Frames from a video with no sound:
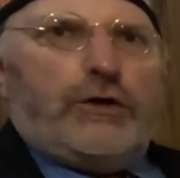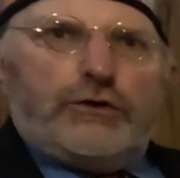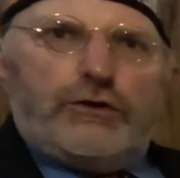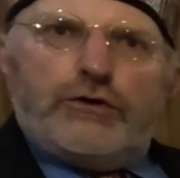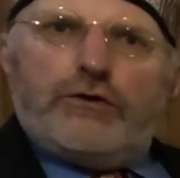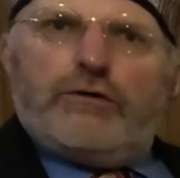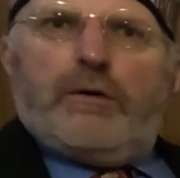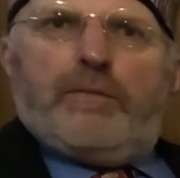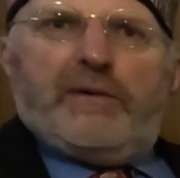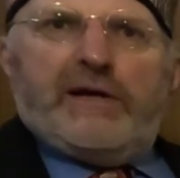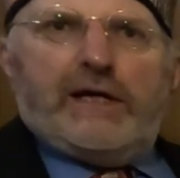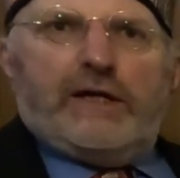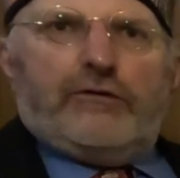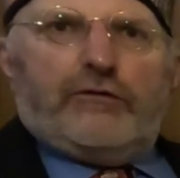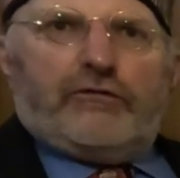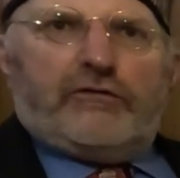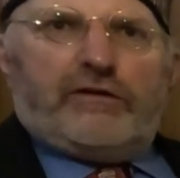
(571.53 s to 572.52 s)

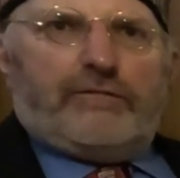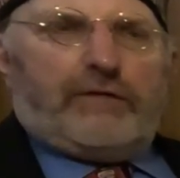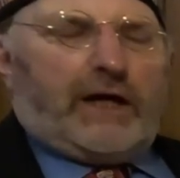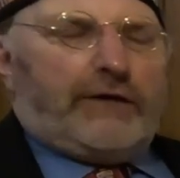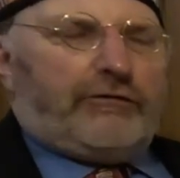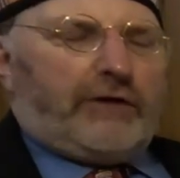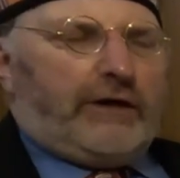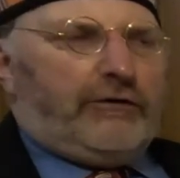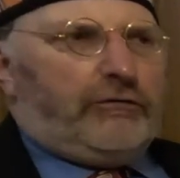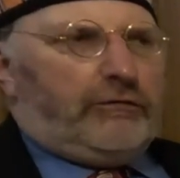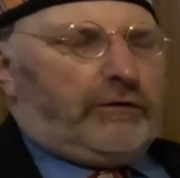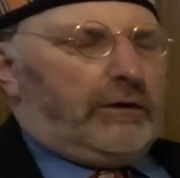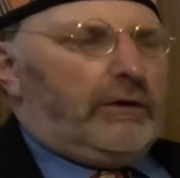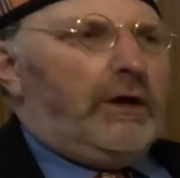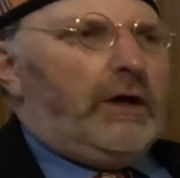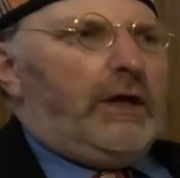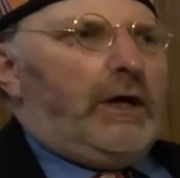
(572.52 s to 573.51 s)
European
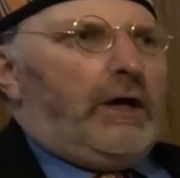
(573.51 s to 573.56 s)
civilization.